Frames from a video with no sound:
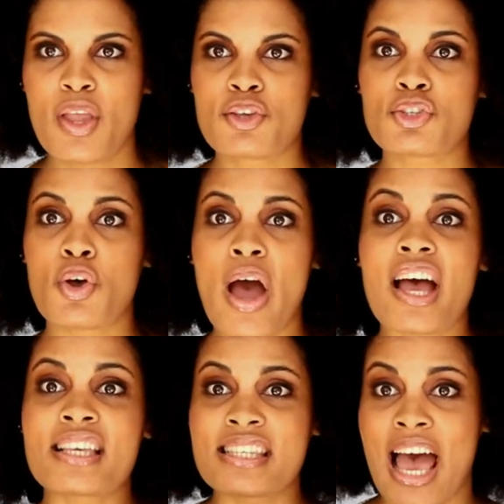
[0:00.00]
So
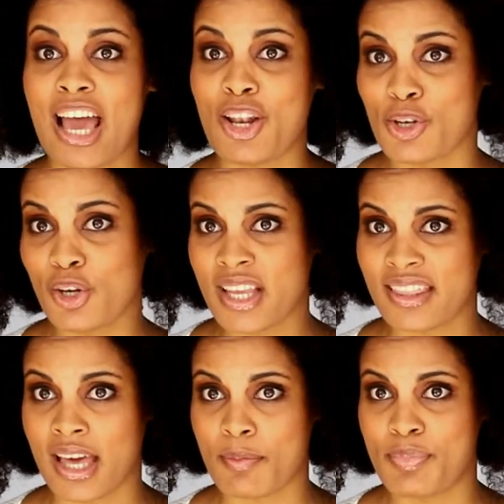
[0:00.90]
as I looked
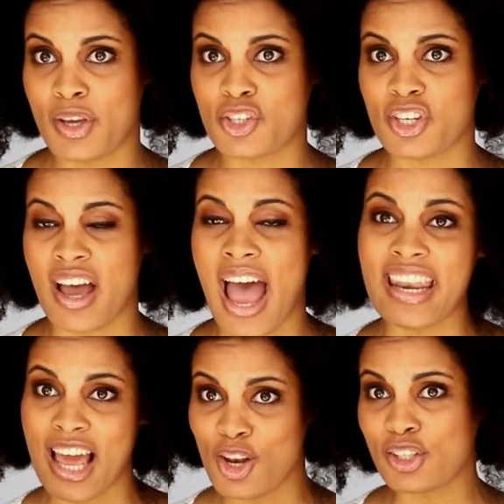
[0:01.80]
at that picture,
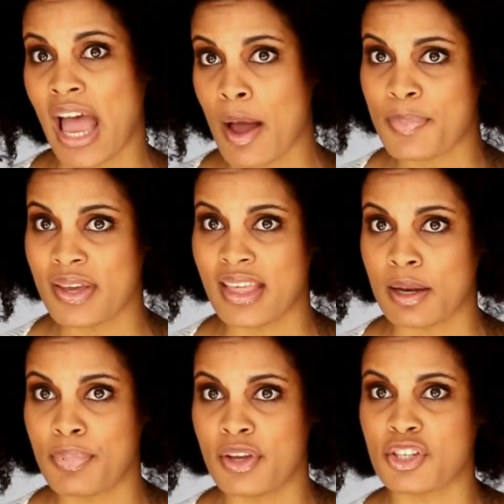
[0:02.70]
and I looked happy in
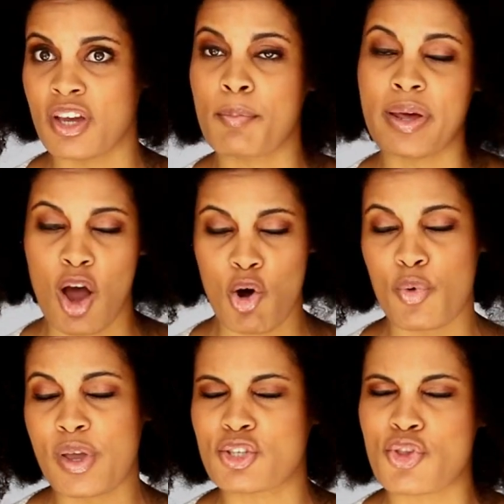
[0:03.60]
that picture, but I
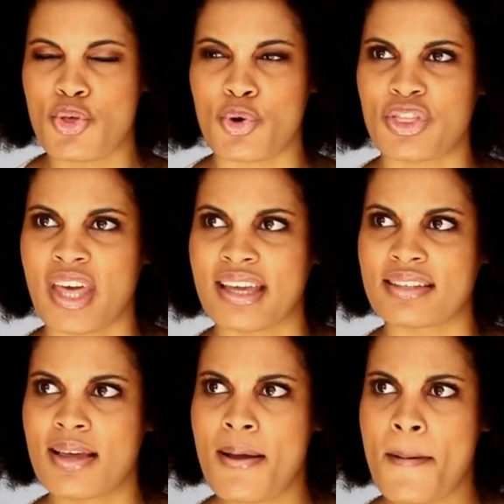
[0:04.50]
always thought that,